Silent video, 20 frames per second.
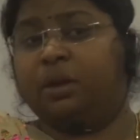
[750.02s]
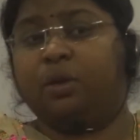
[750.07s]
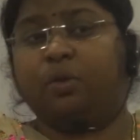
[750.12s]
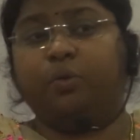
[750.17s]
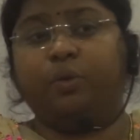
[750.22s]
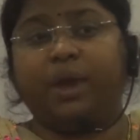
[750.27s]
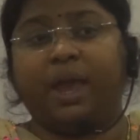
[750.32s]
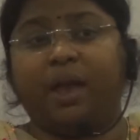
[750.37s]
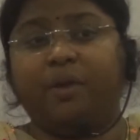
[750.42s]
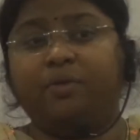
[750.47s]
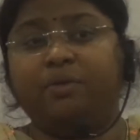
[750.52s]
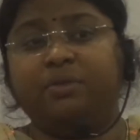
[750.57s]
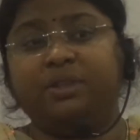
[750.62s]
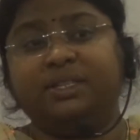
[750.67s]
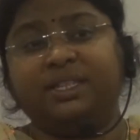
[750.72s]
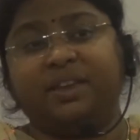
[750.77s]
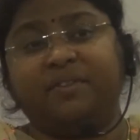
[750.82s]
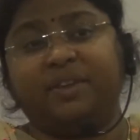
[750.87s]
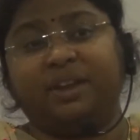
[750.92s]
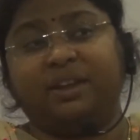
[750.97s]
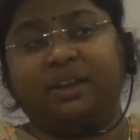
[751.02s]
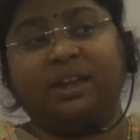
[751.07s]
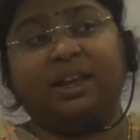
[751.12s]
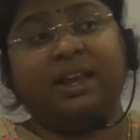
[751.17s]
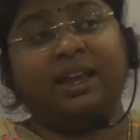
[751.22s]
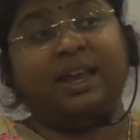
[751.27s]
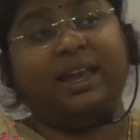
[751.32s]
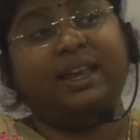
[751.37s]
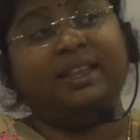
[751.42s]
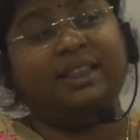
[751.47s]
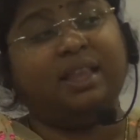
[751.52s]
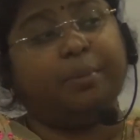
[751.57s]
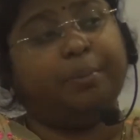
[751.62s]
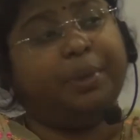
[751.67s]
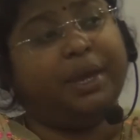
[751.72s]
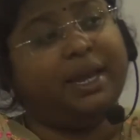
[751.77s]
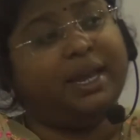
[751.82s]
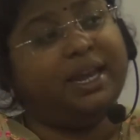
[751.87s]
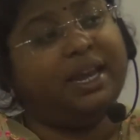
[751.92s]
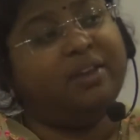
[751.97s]
We have 7. In the
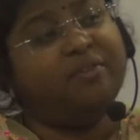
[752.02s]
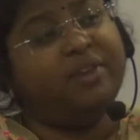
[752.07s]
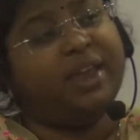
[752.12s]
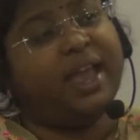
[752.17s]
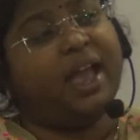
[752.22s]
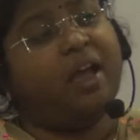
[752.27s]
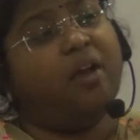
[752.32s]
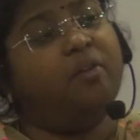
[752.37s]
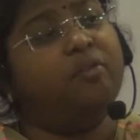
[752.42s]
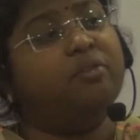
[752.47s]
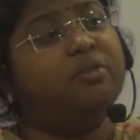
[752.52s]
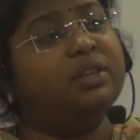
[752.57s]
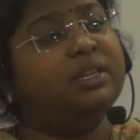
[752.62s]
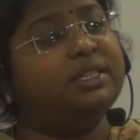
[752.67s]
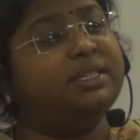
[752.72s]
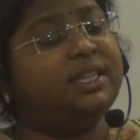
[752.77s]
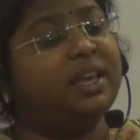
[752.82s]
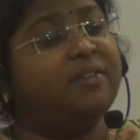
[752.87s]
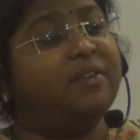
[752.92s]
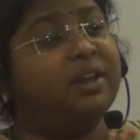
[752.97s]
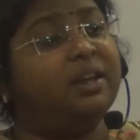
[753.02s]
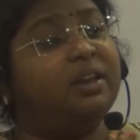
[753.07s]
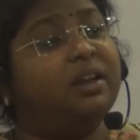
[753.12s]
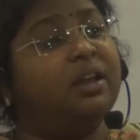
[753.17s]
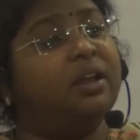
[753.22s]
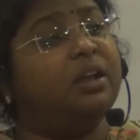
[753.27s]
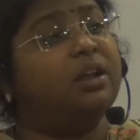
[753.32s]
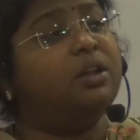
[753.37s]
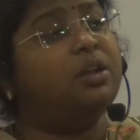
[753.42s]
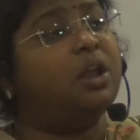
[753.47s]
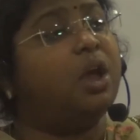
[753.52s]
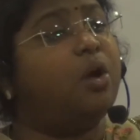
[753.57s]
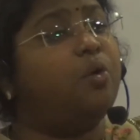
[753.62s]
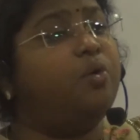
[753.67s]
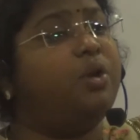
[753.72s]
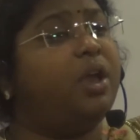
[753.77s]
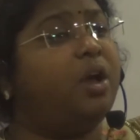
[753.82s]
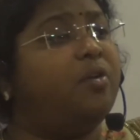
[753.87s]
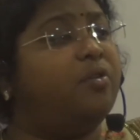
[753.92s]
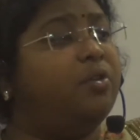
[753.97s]
beginning we have 7.
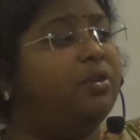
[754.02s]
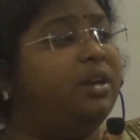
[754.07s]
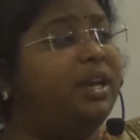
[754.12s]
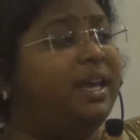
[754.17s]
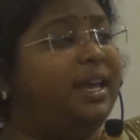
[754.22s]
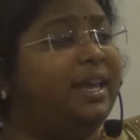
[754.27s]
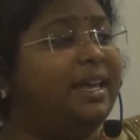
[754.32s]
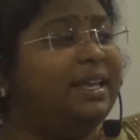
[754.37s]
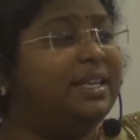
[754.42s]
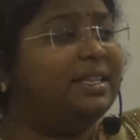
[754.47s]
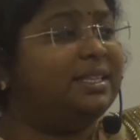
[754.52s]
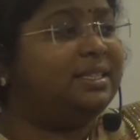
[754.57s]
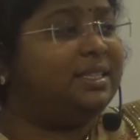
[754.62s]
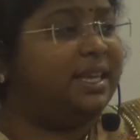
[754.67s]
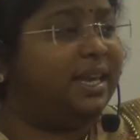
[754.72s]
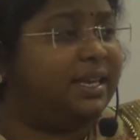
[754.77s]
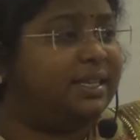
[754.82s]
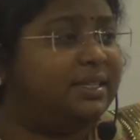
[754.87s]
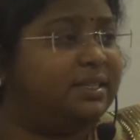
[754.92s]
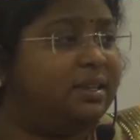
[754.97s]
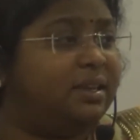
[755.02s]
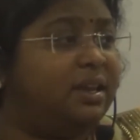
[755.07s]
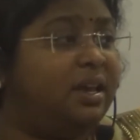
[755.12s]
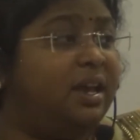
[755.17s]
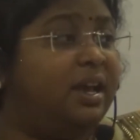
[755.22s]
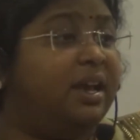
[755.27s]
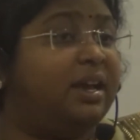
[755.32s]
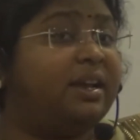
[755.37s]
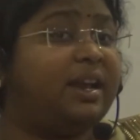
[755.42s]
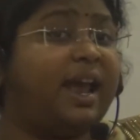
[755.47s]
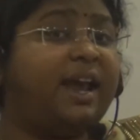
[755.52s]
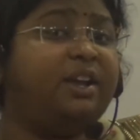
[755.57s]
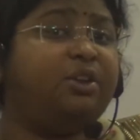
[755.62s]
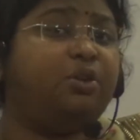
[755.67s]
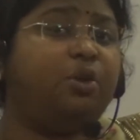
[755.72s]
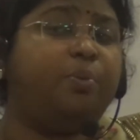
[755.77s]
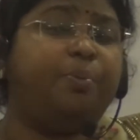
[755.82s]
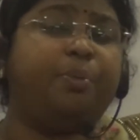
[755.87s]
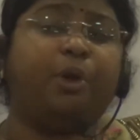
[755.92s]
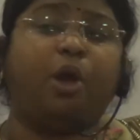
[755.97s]
Now we have only 6. Right
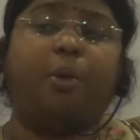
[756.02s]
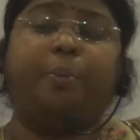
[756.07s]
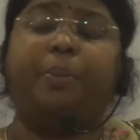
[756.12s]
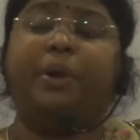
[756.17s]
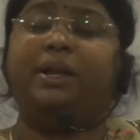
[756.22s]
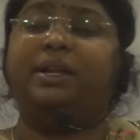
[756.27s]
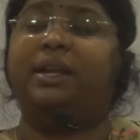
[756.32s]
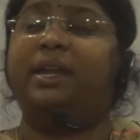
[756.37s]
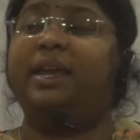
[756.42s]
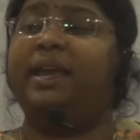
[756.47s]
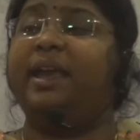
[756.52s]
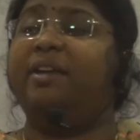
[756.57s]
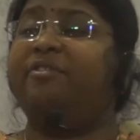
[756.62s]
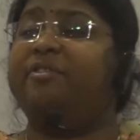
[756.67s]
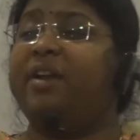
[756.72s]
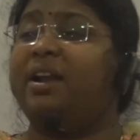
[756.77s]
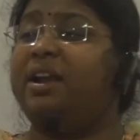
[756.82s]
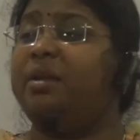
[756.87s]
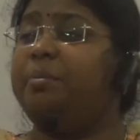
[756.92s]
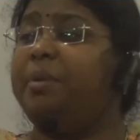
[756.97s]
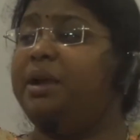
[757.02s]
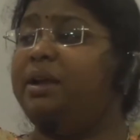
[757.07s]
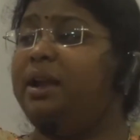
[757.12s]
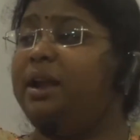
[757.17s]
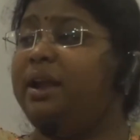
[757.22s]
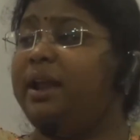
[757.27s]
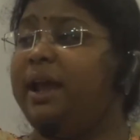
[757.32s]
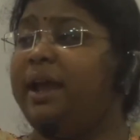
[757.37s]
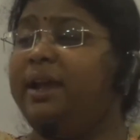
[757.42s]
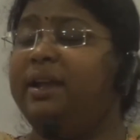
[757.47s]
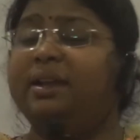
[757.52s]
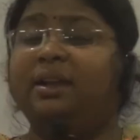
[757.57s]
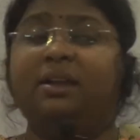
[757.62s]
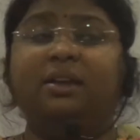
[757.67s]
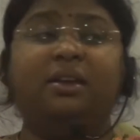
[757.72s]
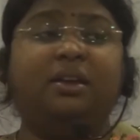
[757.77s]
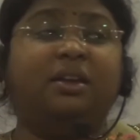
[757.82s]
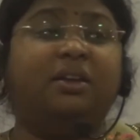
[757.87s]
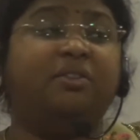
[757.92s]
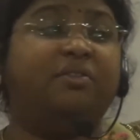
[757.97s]
to property, a fundamental right,
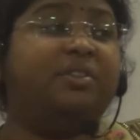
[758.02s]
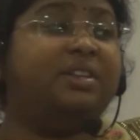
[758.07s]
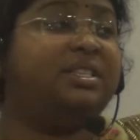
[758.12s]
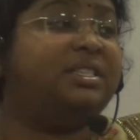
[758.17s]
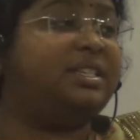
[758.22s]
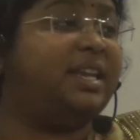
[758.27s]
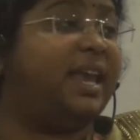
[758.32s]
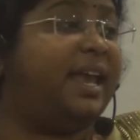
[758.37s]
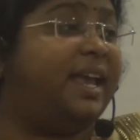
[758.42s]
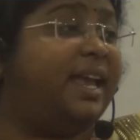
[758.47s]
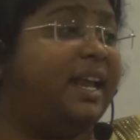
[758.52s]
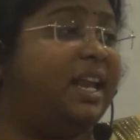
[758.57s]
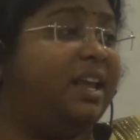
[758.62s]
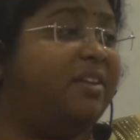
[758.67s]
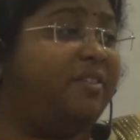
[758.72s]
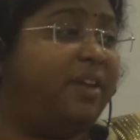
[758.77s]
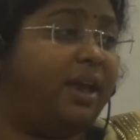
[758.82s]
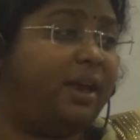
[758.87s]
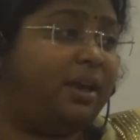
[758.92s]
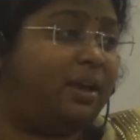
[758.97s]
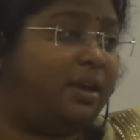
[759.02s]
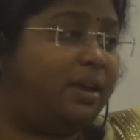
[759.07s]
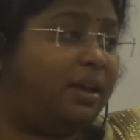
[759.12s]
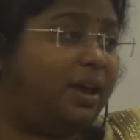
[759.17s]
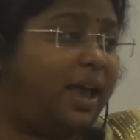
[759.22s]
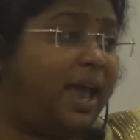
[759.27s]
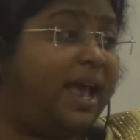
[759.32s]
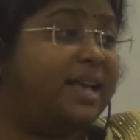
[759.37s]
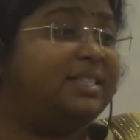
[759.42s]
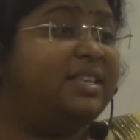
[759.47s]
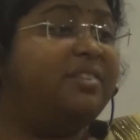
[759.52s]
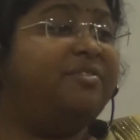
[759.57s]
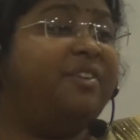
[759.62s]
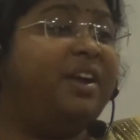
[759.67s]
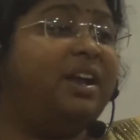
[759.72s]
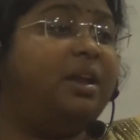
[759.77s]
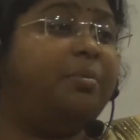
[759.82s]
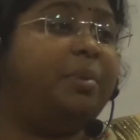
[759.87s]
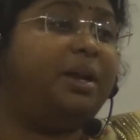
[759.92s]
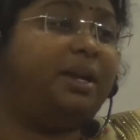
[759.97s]
was taken away as a
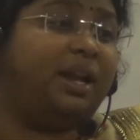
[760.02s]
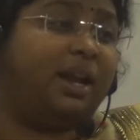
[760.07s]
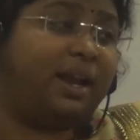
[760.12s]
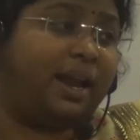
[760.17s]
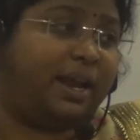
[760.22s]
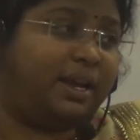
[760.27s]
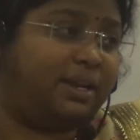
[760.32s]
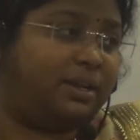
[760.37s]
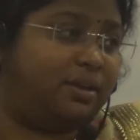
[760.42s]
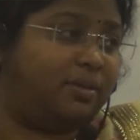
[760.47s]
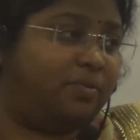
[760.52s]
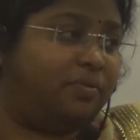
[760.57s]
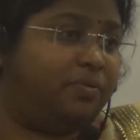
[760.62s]
fundamental right.